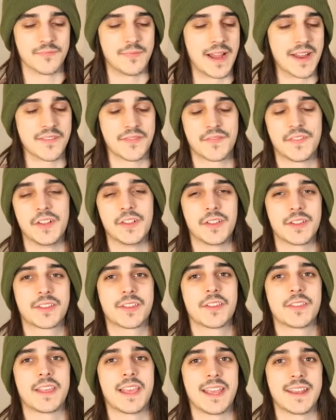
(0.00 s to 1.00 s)
my feelings
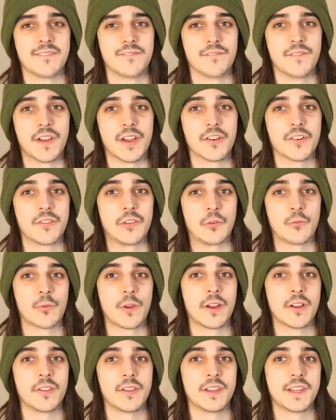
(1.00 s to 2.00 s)
because I very
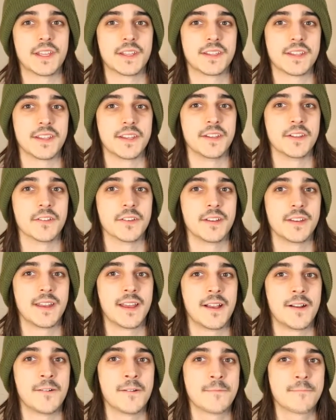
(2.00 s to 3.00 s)
rarely get to hear it
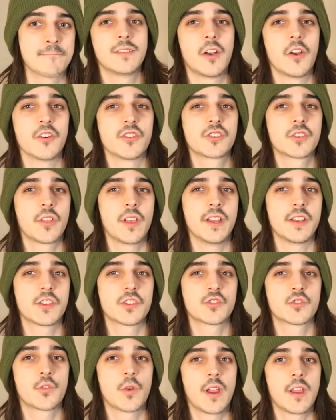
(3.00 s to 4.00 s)
now. Archlight's
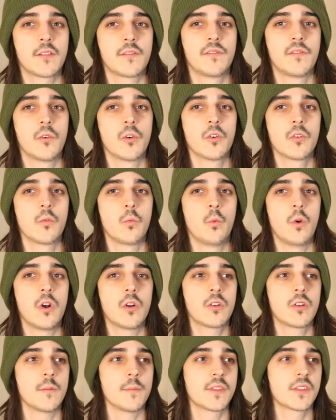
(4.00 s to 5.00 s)
track 4
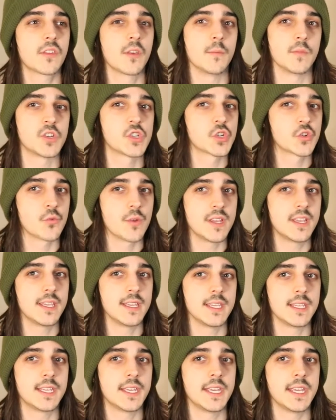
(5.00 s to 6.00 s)
welcomes some
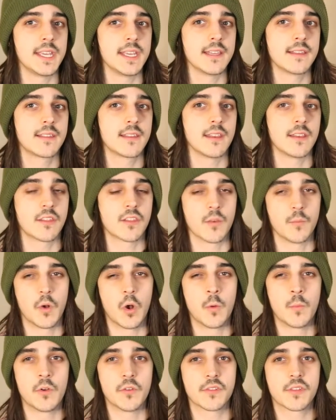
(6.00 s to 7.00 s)
shrieking keys and some
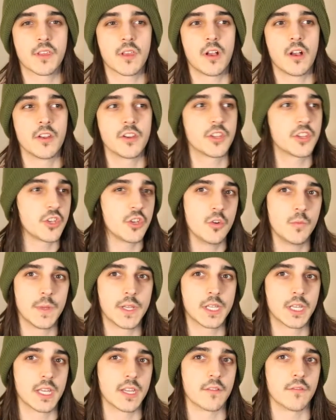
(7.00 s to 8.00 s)
almost
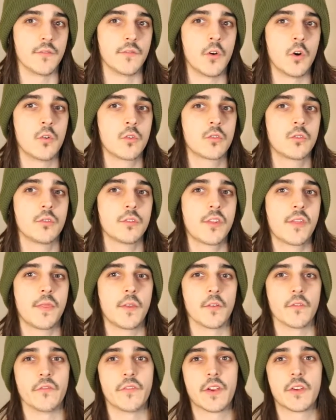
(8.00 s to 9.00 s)
unhuman-like vocals.
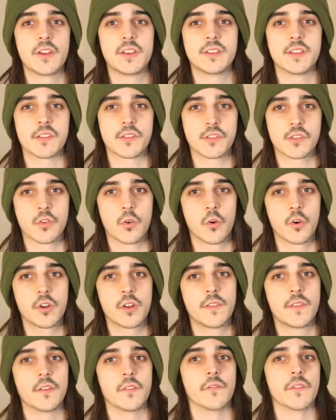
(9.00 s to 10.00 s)
They're very
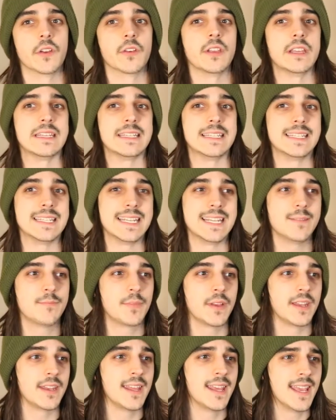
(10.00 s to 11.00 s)
distorted, they're very
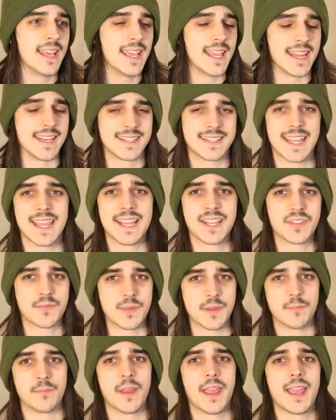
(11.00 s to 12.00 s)
deepened. It takes
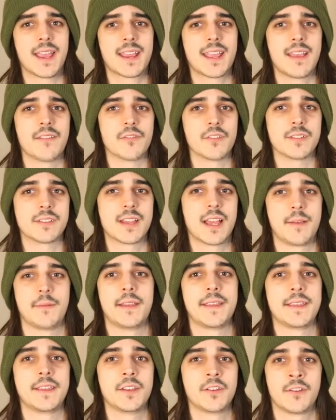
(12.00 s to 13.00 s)
me back every time
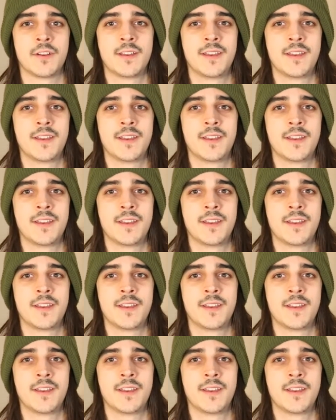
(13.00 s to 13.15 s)
I hear